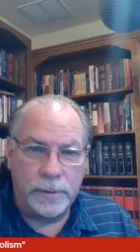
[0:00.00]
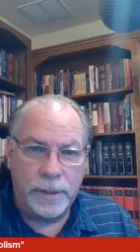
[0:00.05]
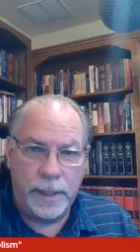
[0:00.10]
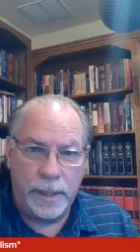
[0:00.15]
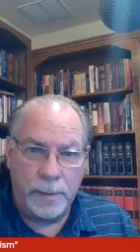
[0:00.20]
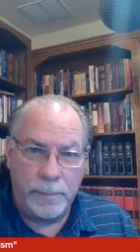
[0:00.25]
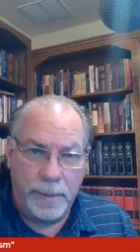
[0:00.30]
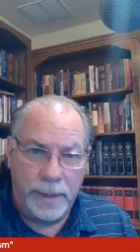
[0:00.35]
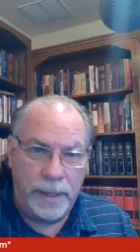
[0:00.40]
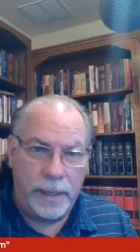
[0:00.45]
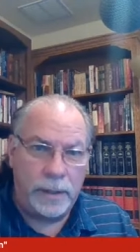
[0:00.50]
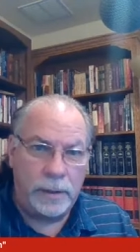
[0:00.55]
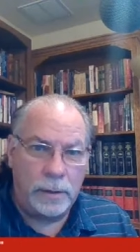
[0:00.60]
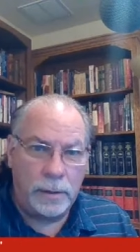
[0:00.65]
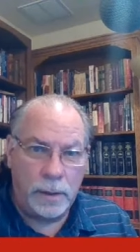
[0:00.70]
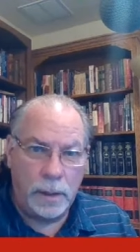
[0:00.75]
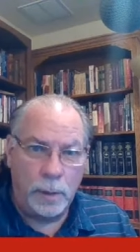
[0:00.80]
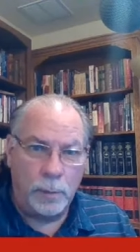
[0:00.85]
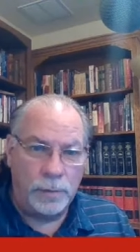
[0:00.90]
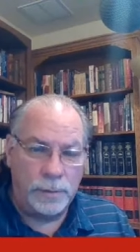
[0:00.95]
They had a
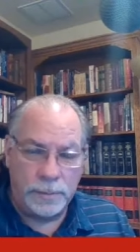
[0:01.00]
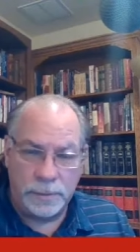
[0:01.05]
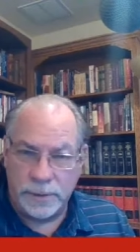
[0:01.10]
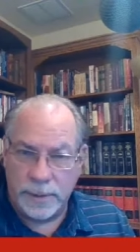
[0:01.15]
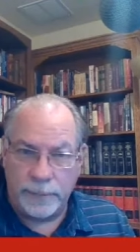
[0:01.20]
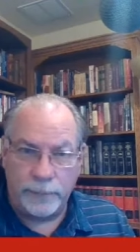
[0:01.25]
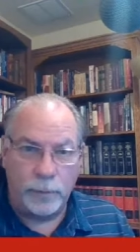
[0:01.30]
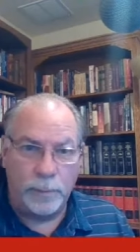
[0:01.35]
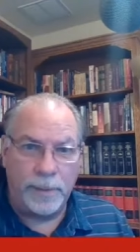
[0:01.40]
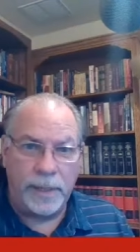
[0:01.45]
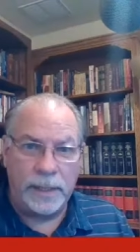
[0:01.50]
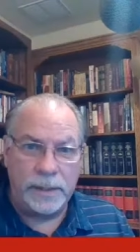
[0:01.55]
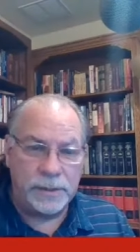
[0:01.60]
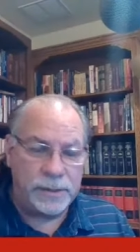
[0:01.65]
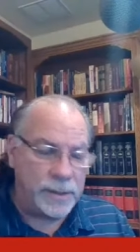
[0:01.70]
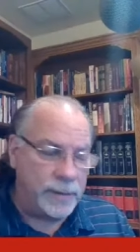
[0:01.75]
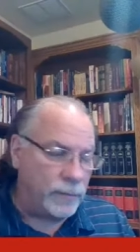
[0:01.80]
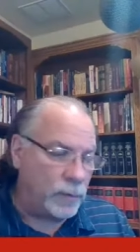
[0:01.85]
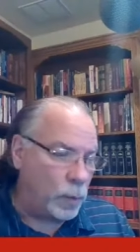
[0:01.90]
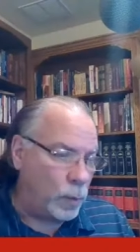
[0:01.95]
man, several men,
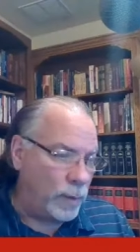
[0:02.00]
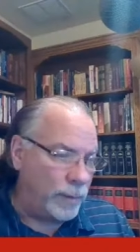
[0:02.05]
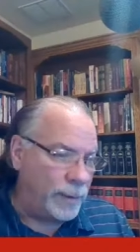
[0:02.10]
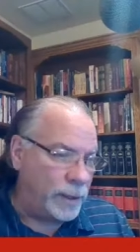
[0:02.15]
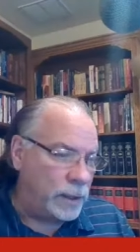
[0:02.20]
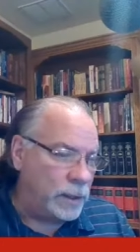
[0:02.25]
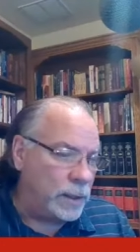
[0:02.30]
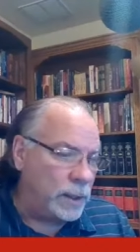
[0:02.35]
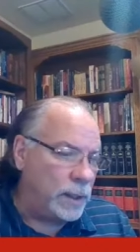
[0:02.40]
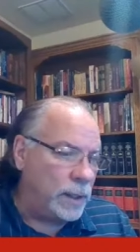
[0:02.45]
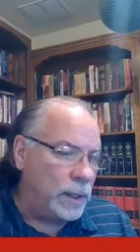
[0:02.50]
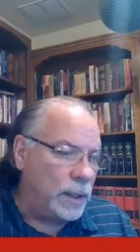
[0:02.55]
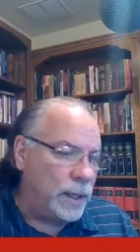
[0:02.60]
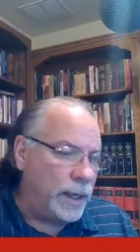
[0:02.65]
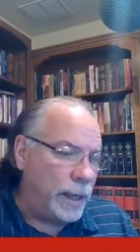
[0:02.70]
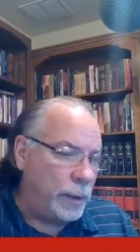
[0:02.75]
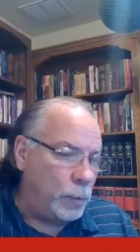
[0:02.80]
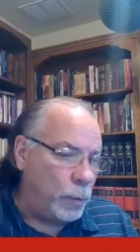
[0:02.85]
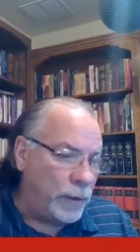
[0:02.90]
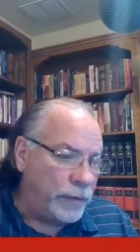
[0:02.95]
several women,
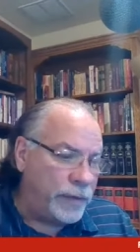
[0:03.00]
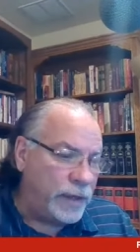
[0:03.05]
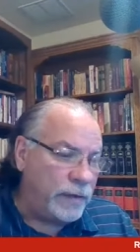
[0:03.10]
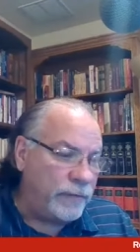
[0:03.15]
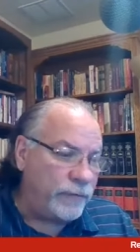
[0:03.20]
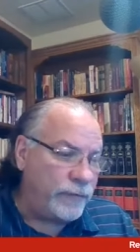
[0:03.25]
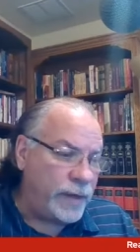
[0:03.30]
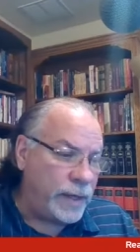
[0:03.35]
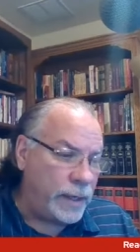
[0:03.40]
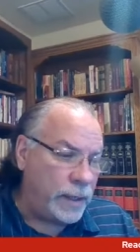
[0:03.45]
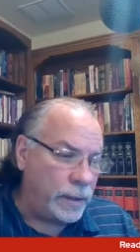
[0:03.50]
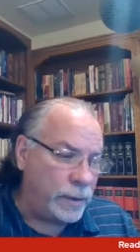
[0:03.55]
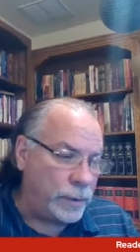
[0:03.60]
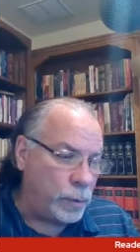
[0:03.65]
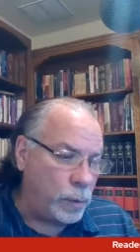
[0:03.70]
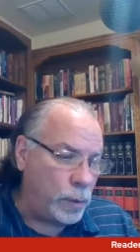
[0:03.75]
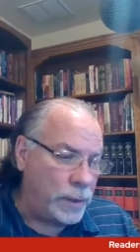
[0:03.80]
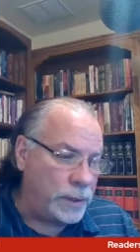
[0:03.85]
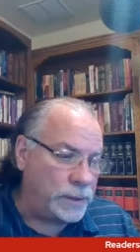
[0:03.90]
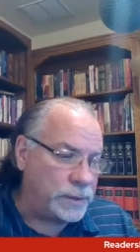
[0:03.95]
and what they
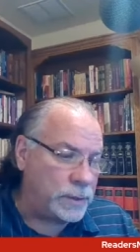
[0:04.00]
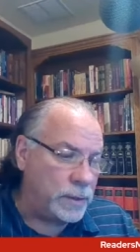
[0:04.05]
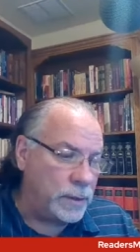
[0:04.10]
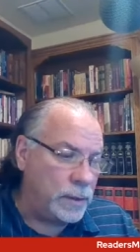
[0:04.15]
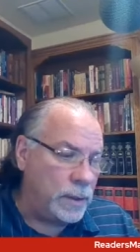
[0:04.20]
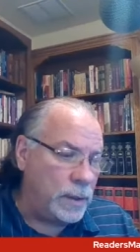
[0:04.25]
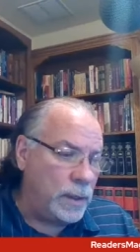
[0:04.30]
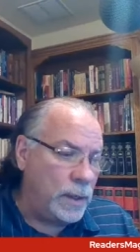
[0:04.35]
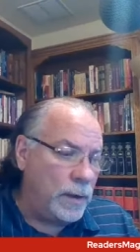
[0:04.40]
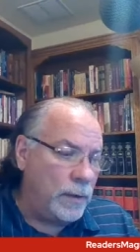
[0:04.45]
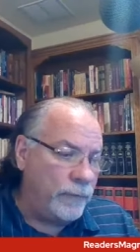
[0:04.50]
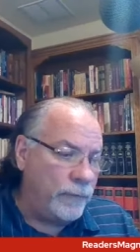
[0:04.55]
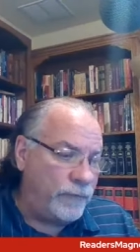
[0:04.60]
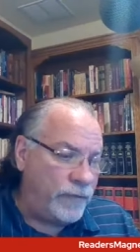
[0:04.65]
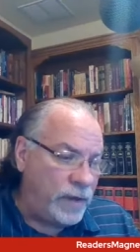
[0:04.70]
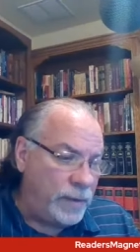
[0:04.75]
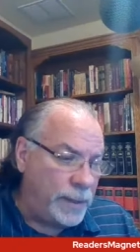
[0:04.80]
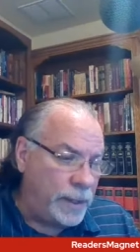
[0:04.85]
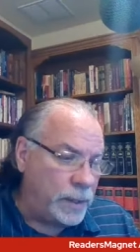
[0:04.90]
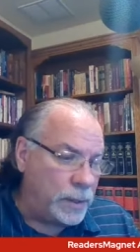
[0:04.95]
found was
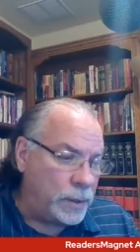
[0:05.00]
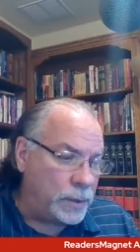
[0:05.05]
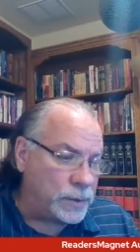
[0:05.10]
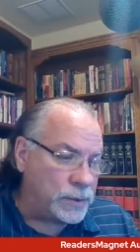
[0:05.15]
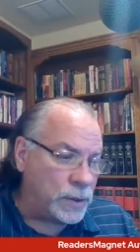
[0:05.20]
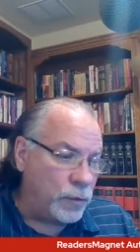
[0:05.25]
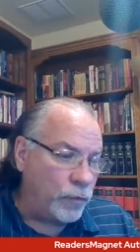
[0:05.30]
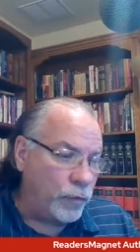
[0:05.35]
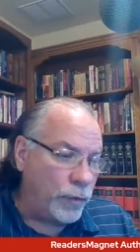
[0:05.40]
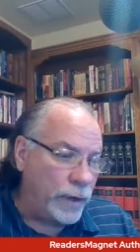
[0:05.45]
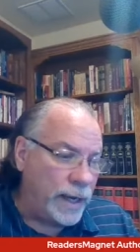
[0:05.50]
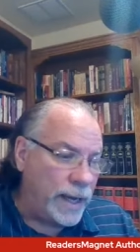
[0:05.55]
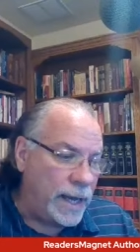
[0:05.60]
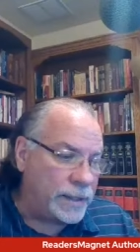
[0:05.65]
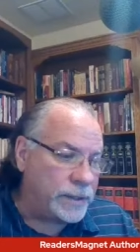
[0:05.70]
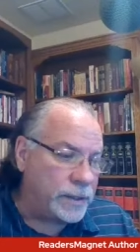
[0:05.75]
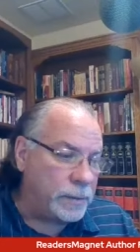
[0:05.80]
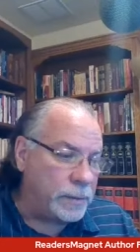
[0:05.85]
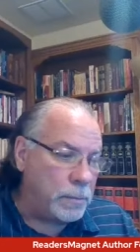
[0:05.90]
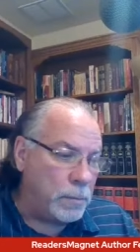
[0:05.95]
females
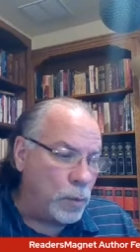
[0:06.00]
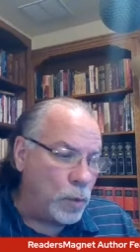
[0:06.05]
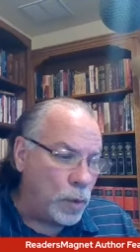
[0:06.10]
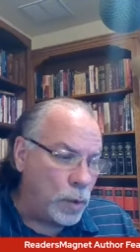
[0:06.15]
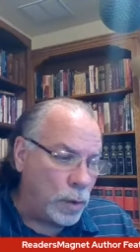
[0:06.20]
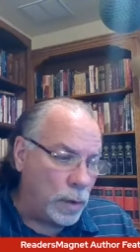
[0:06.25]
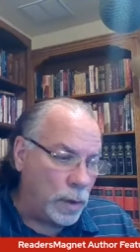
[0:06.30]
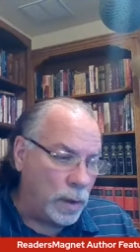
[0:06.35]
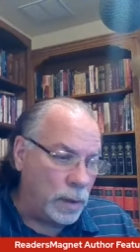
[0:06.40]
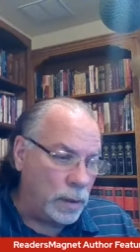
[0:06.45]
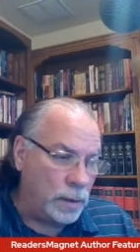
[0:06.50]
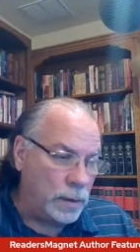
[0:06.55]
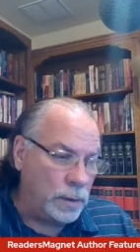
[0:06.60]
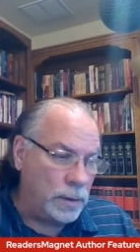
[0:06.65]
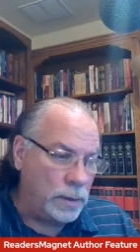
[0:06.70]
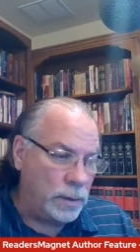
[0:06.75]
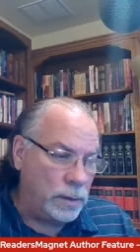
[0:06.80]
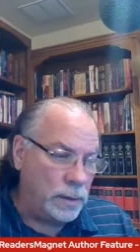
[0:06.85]
reacted more